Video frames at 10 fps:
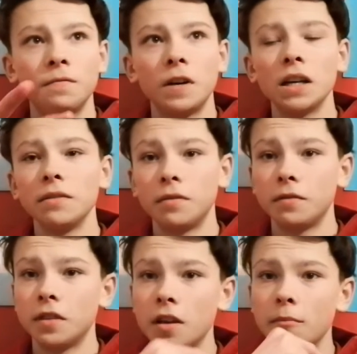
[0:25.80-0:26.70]
five
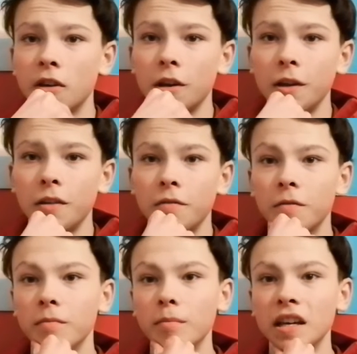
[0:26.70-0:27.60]
of them
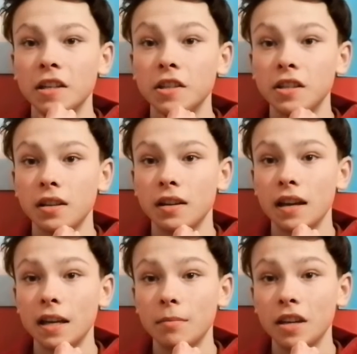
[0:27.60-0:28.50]
have managed to
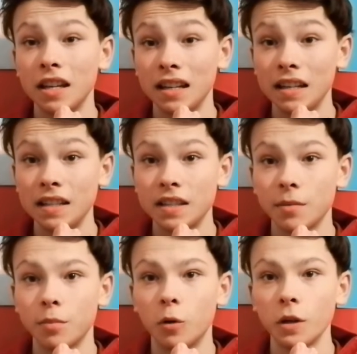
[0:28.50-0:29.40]
claim at least
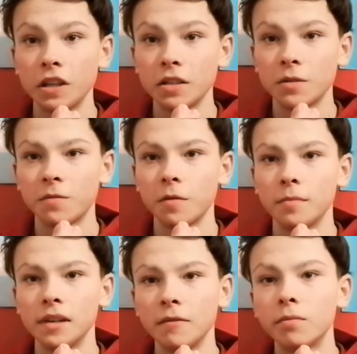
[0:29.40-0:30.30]
a point
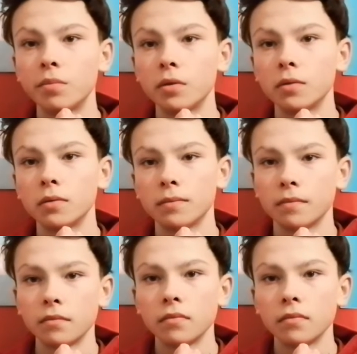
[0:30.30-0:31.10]
from Liverpool.